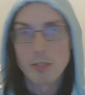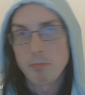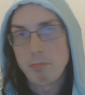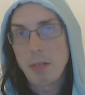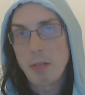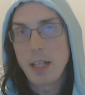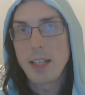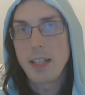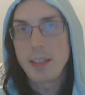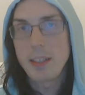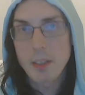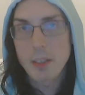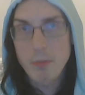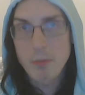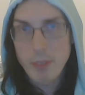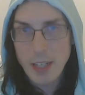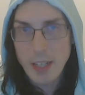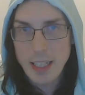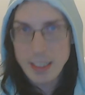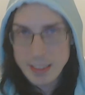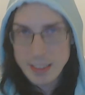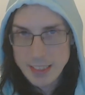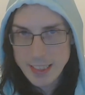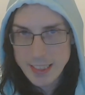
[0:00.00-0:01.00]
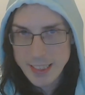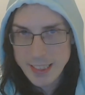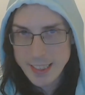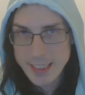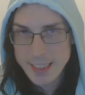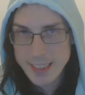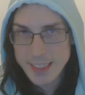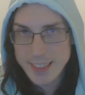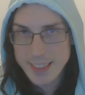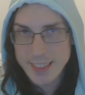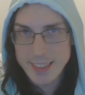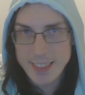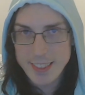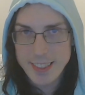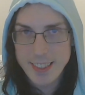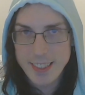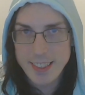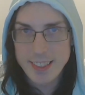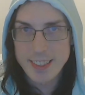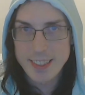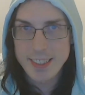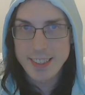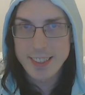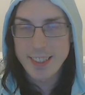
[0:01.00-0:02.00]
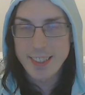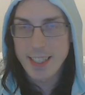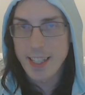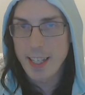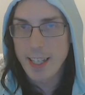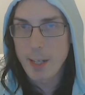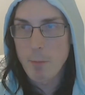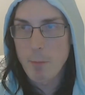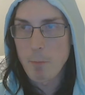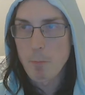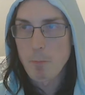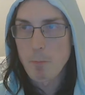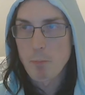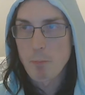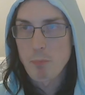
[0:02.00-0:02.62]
But the fact is that